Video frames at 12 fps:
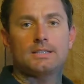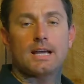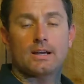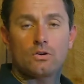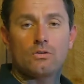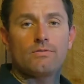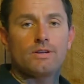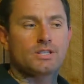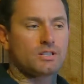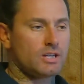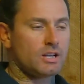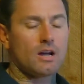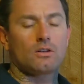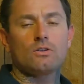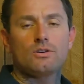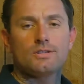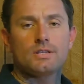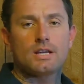to just get good vision. You
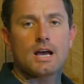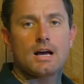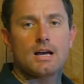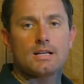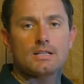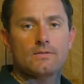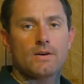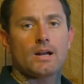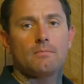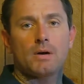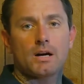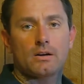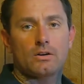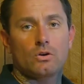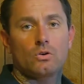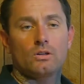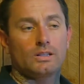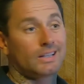don't lose the excavator bucket
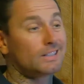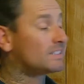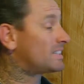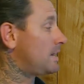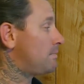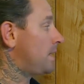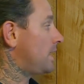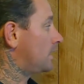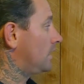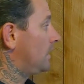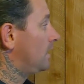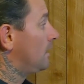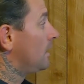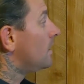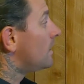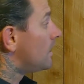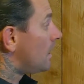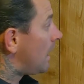at all, and you just get back there.
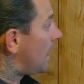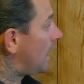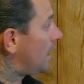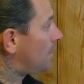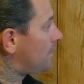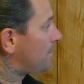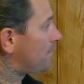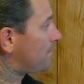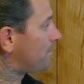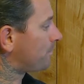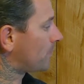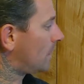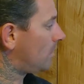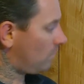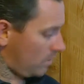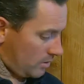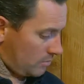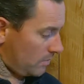
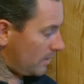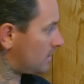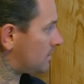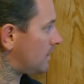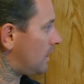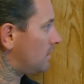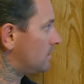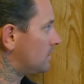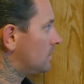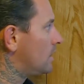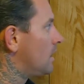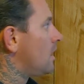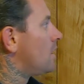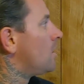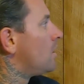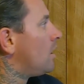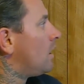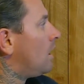What else are we going to start?
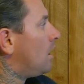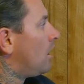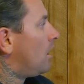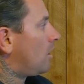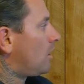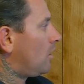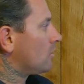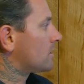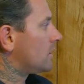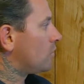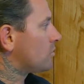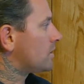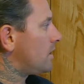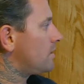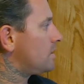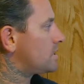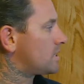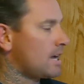Alright, I was going to
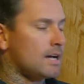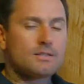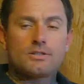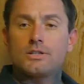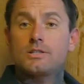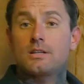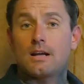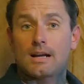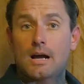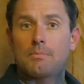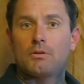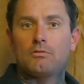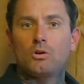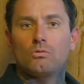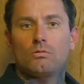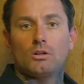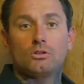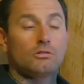also discuss just a couple of
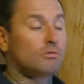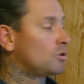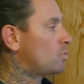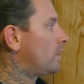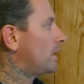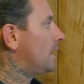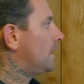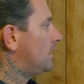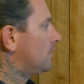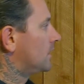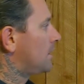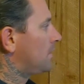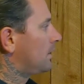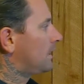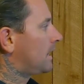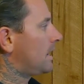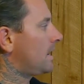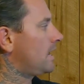I'll do it real quick, a couple
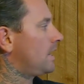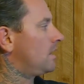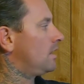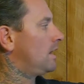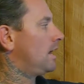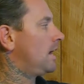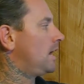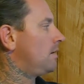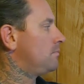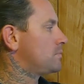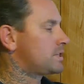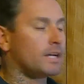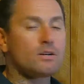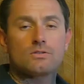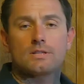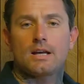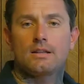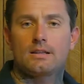of key
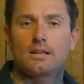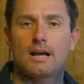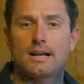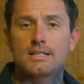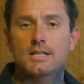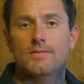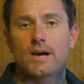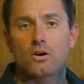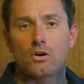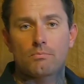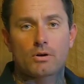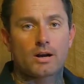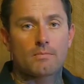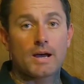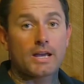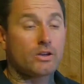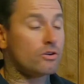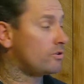signals that an excavator operator
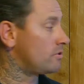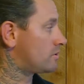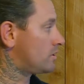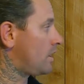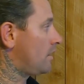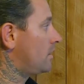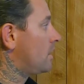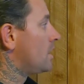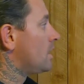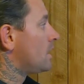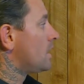may use. So